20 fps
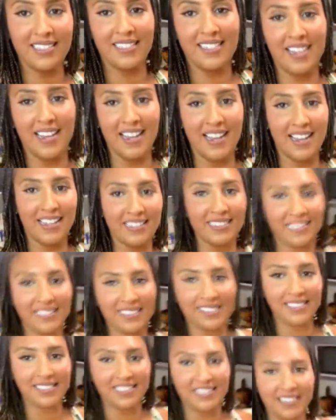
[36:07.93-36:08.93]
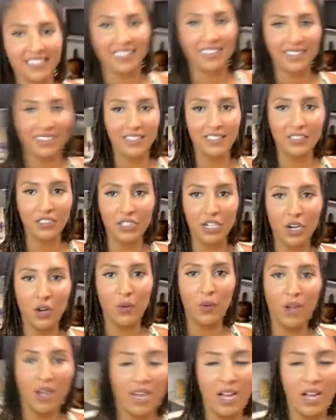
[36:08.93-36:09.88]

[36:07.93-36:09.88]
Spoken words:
Yes. So,